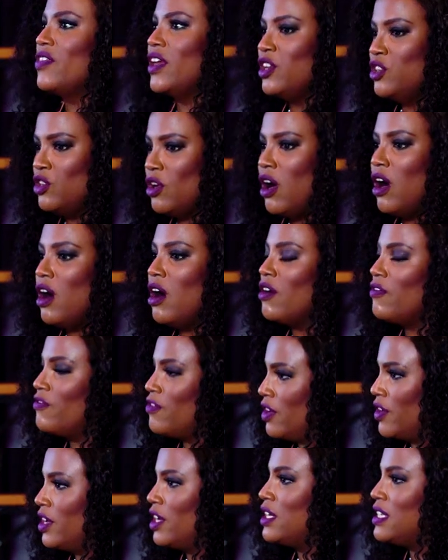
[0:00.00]
they are
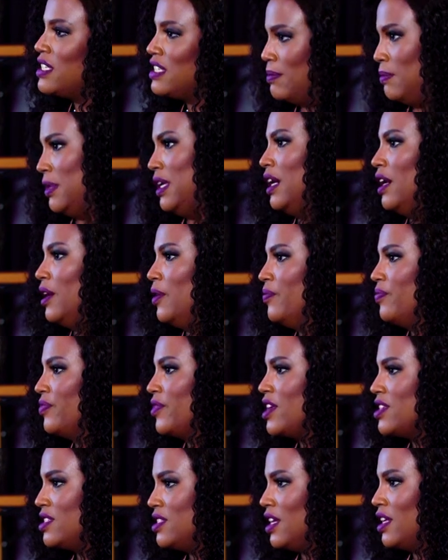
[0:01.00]
very similar,
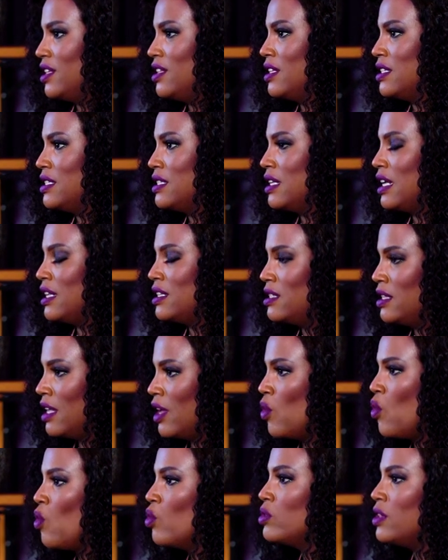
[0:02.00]
isn't it?
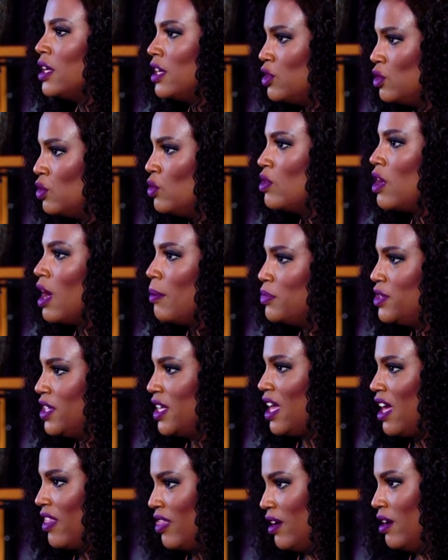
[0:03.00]
They do come
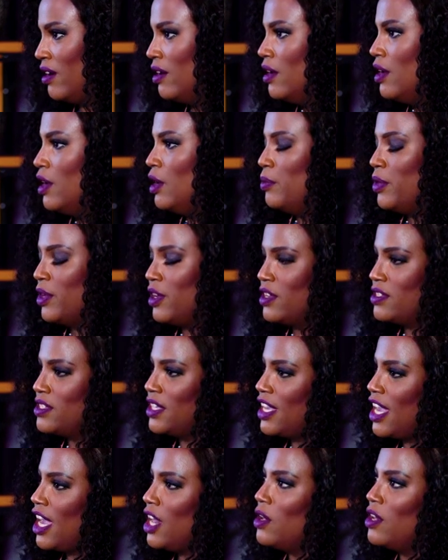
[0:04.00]
together. Because
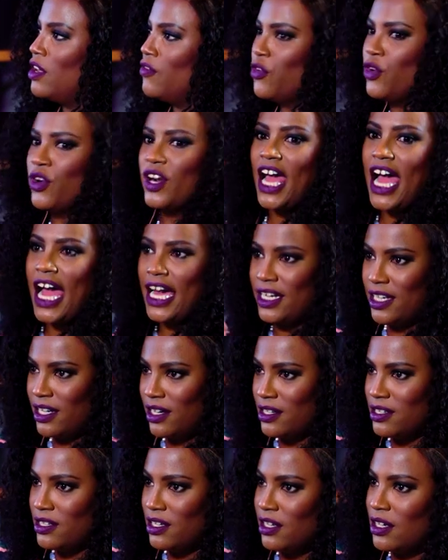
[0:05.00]
again, if you're an
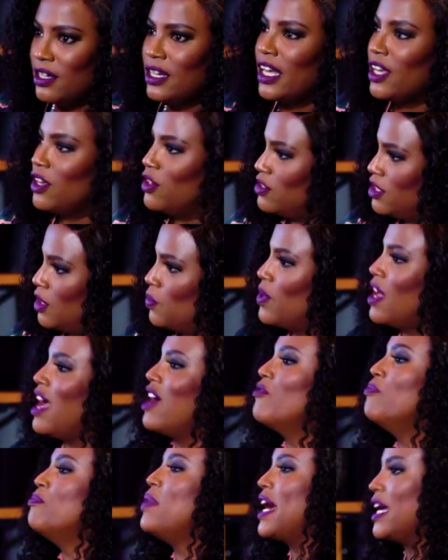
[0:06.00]
addict, like you said, we
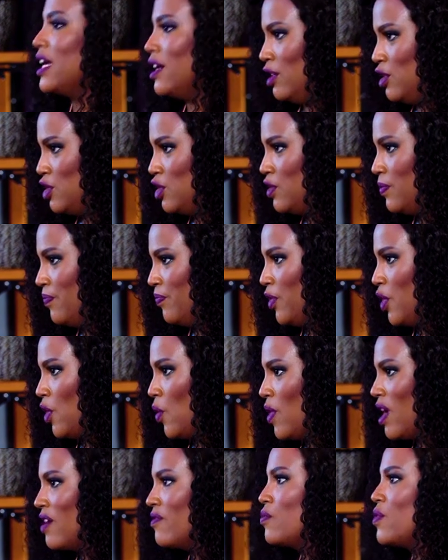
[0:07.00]
have baggage.
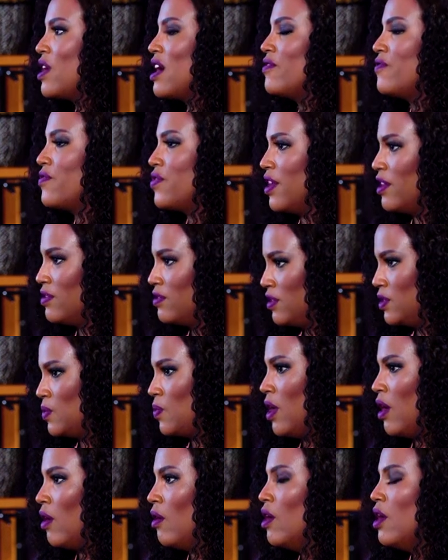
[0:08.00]
We have things as
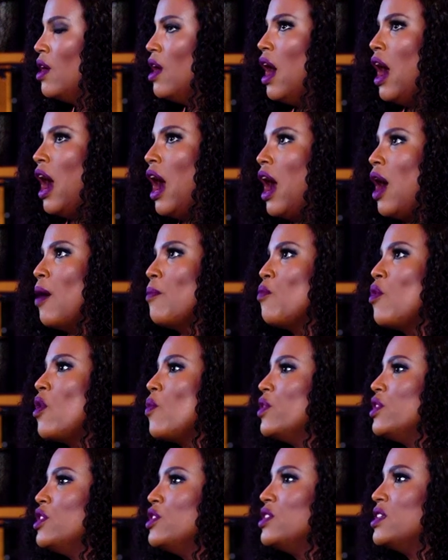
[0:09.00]
well. What
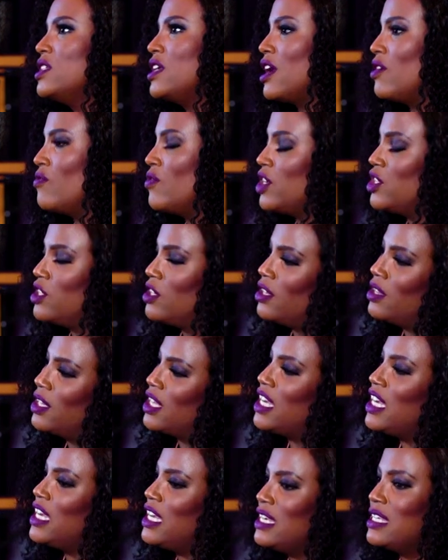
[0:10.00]
would you say, Richard, are the
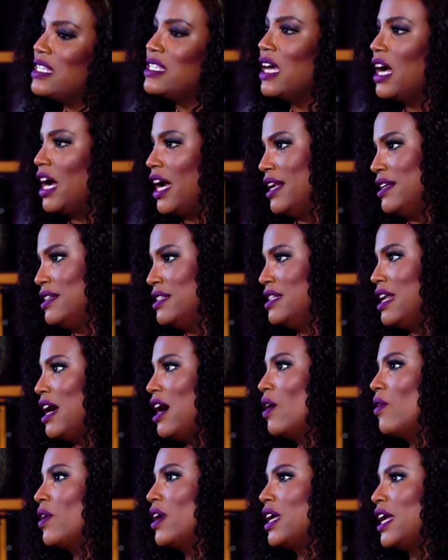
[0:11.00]
key signs?
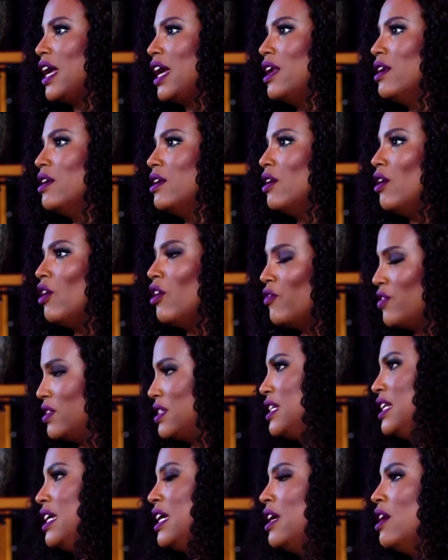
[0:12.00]
Now, again,
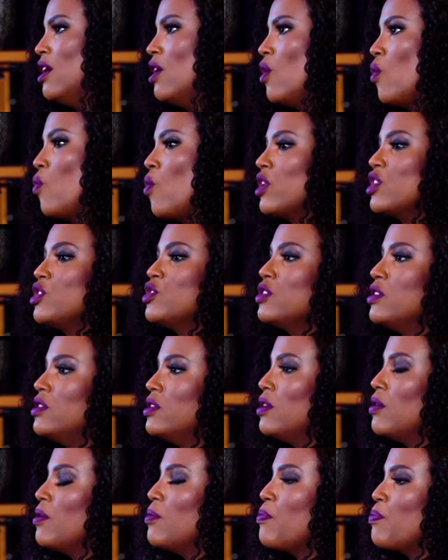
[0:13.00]
obviously, what
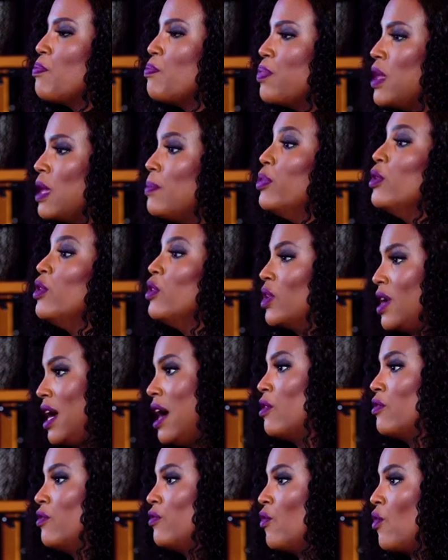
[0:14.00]
should people look
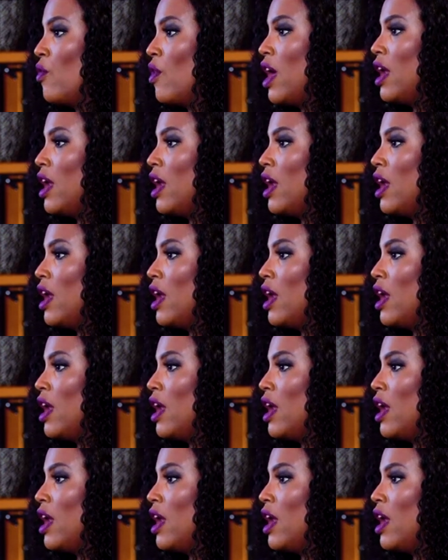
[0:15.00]
out for?